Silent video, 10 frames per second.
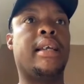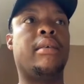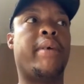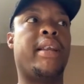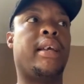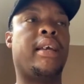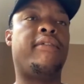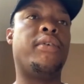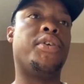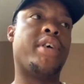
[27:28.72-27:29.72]
depending
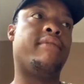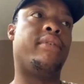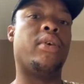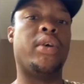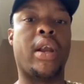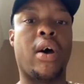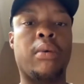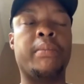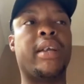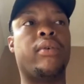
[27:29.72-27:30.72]
if you travel or you're at
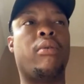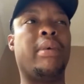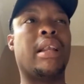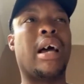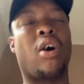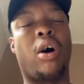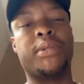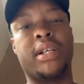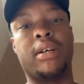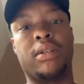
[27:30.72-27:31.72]
home, then it will be like
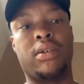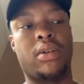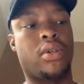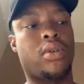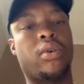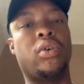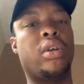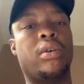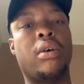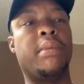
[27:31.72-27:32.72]
optionals. So you'll
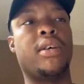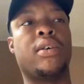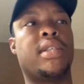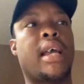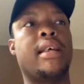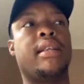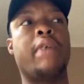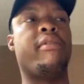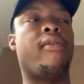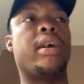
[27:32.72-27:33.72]
normally on Sunday, day
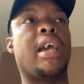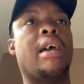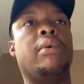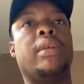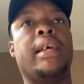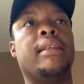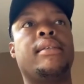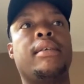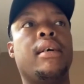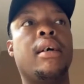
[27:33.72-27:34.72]
before game, you'll
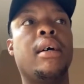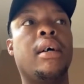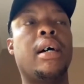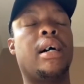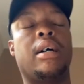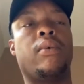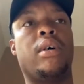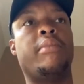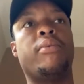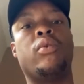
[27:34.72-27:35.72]
hit
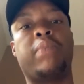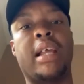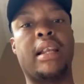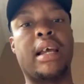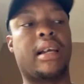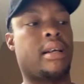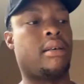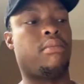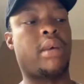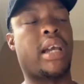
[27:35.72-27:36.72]
maybe you'll play like
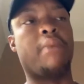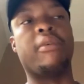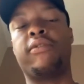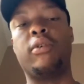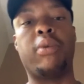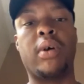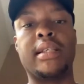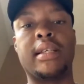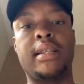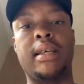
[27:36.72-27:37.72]
a game of football
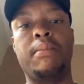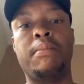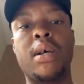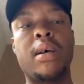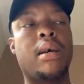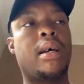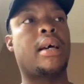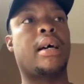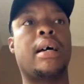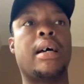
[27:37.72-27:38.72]
as a team,
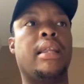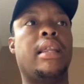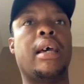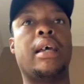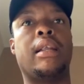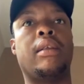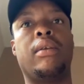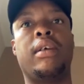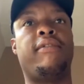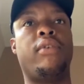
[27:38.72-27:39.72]
and then
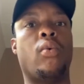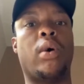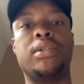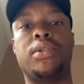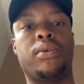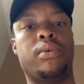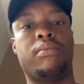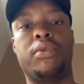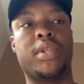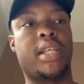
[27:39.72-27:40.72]
if you want to
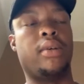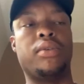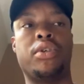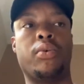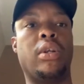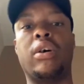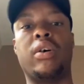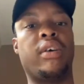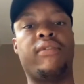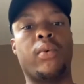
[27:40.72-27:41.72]
do skills, you will,
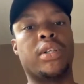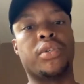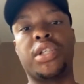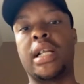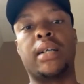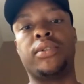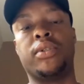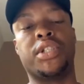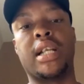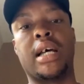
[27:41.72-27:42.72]
or if you want to chill out,
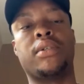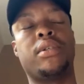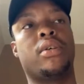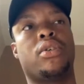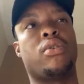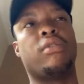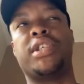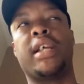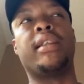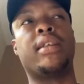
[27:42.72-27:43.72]
you'll chill out. So
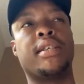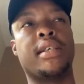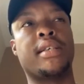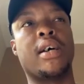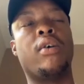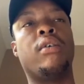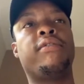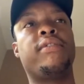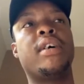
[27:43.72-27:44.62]
during Thursdays are off,